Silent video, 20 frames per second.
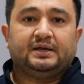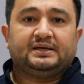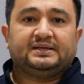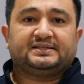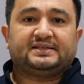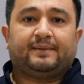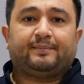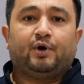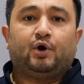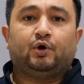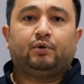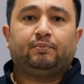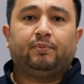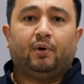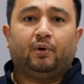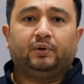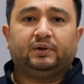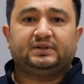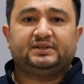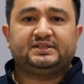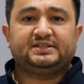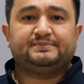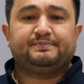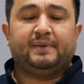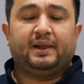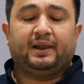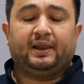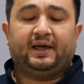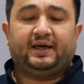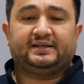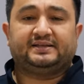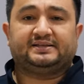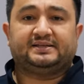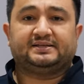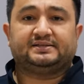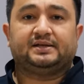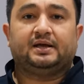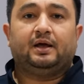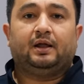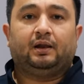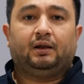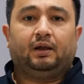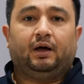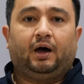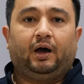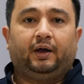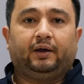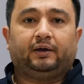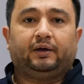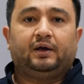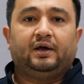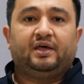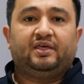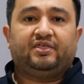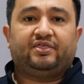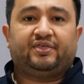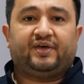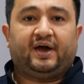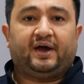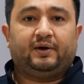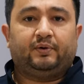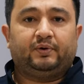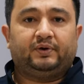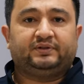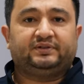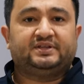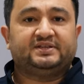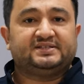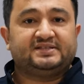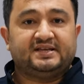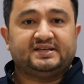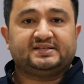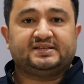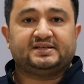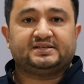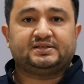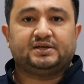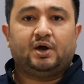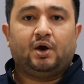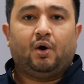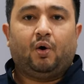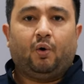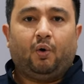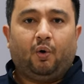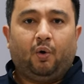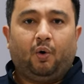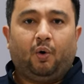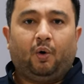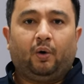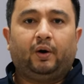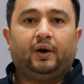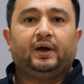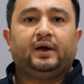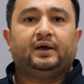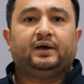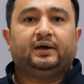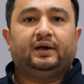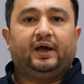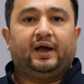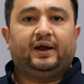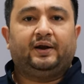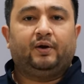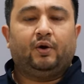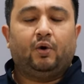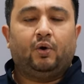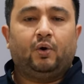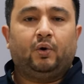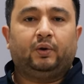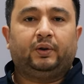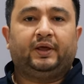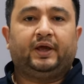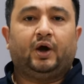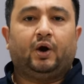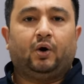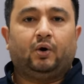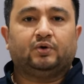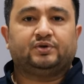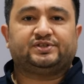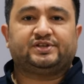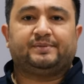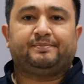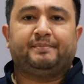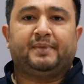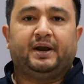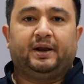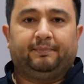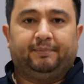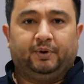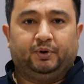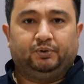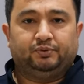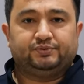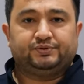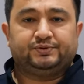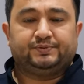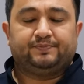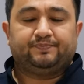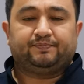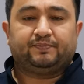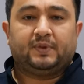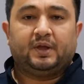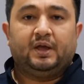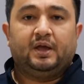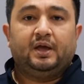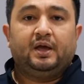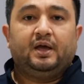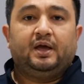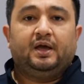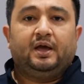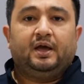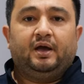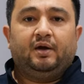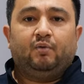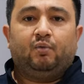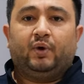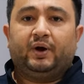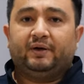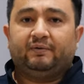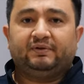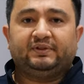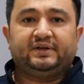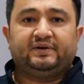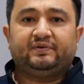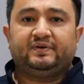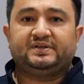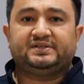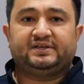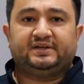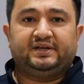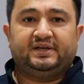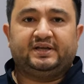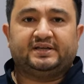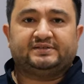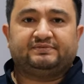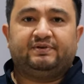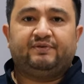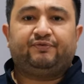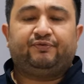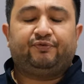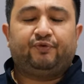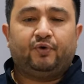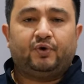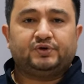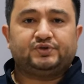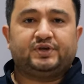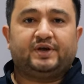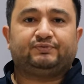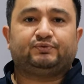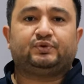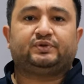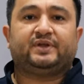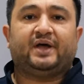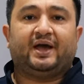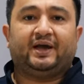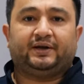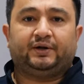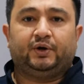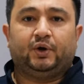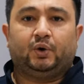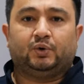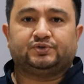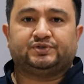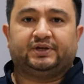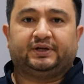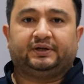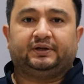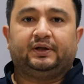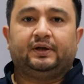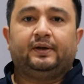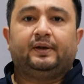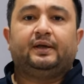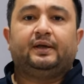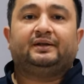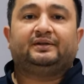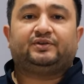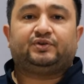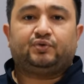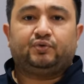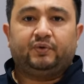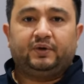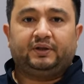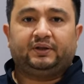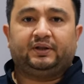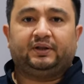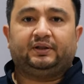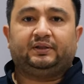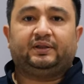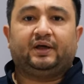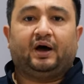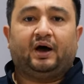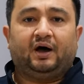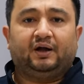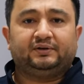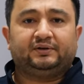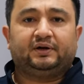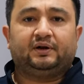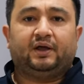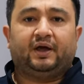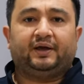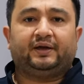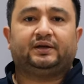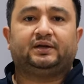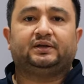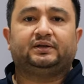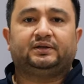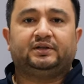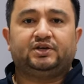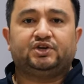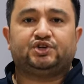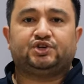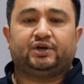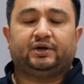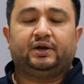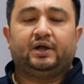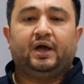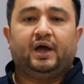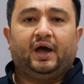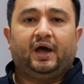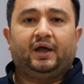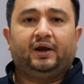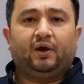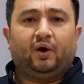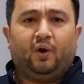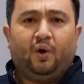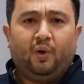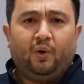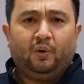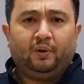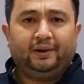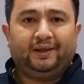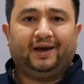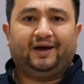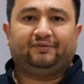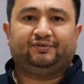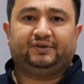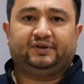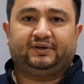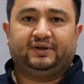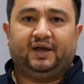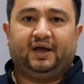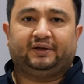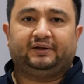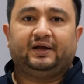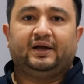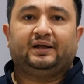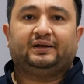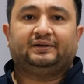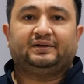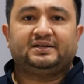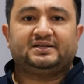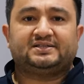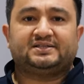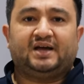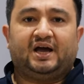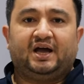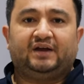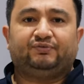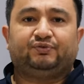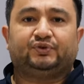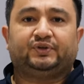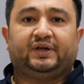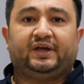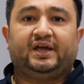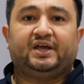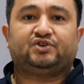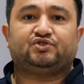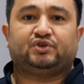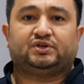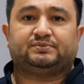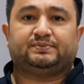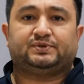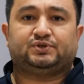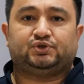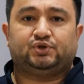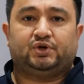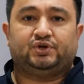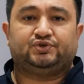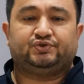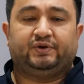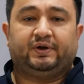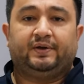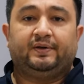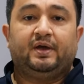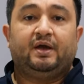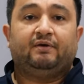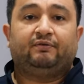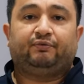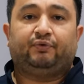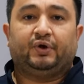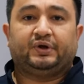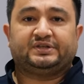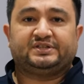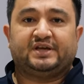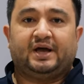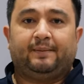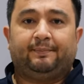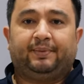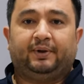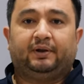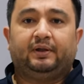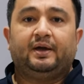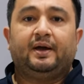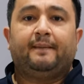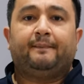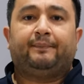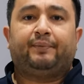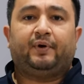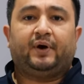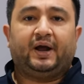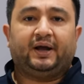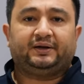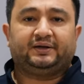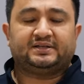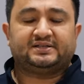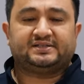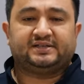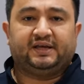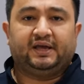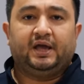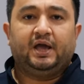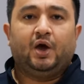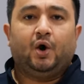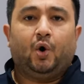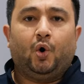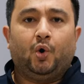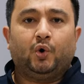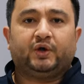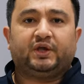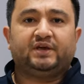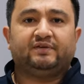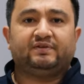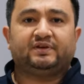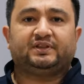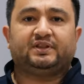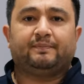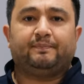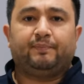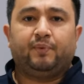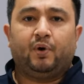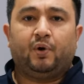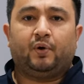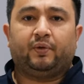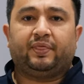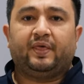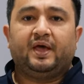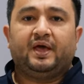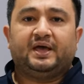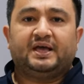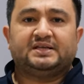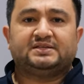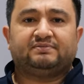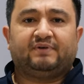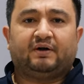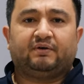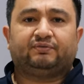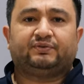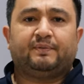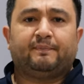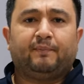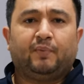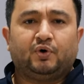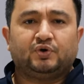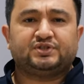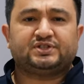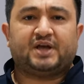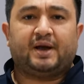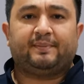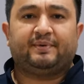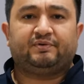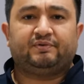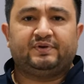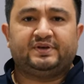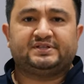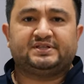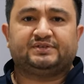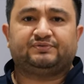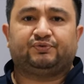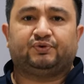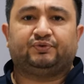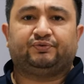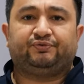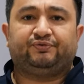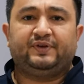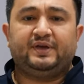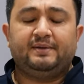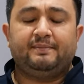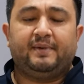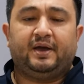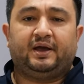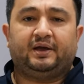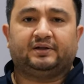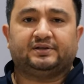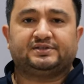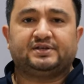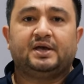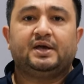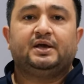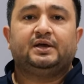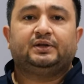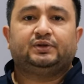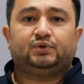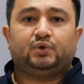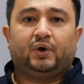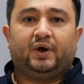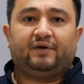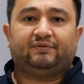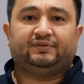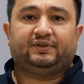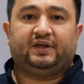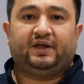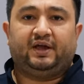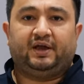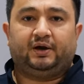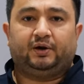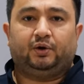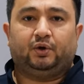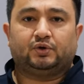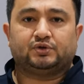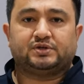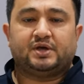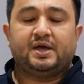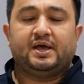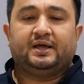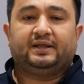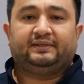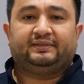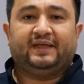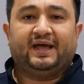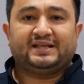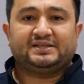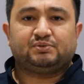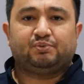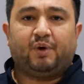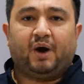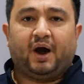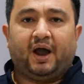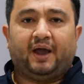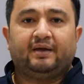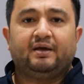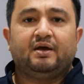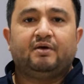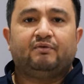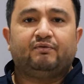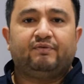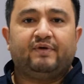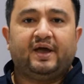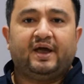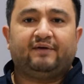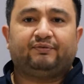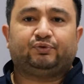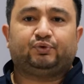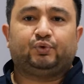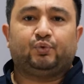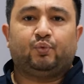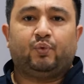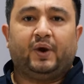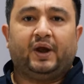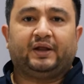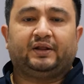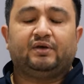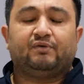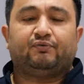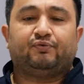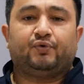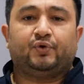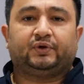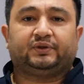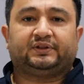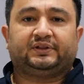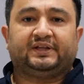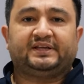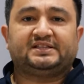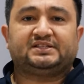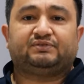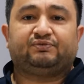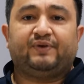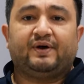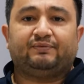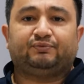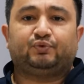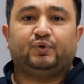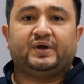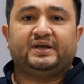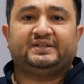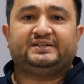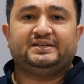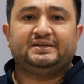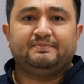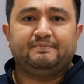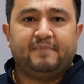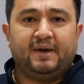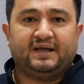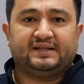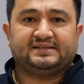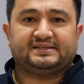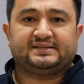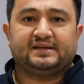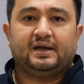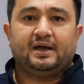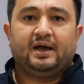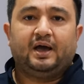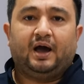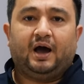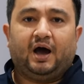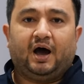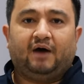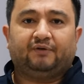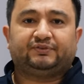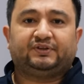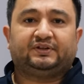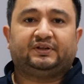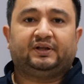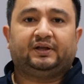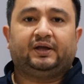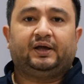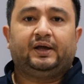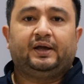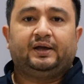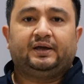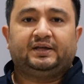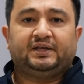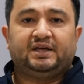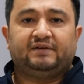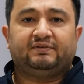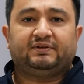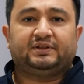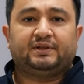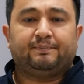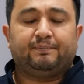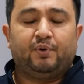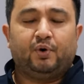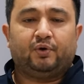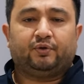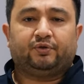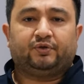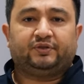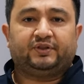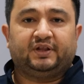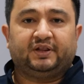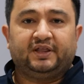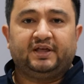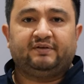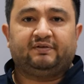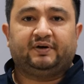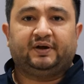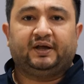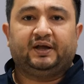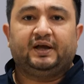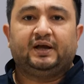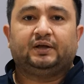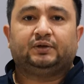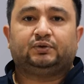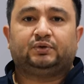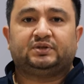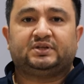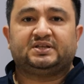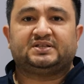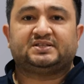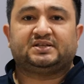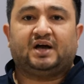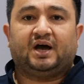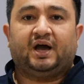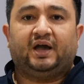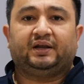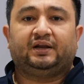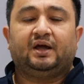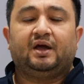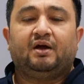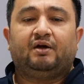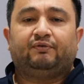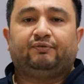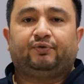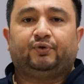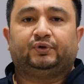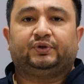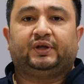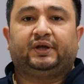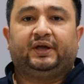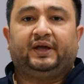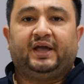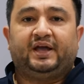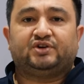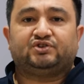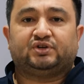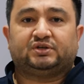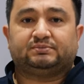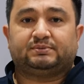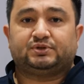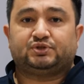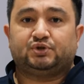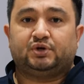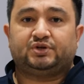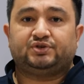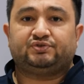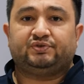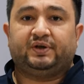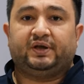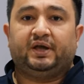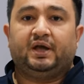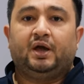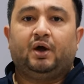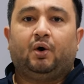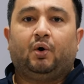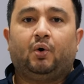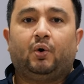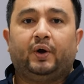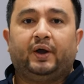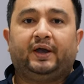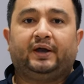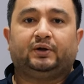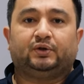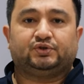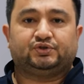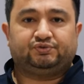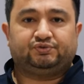some hormonal disbalances like thyroid diseases or an early onset menopause. Whatever the reason is, we first have to diagnose it, treat it, the underlying condition, and only after that decide for the hair transplant surgery. For example, pregnancy or giving the birth is one of the most common reasons for females to have the hair loss. That's why we have to wait for at least 12 to 18 months after the giving the birth or delivery to decide for the hair transplant surgery or hair loss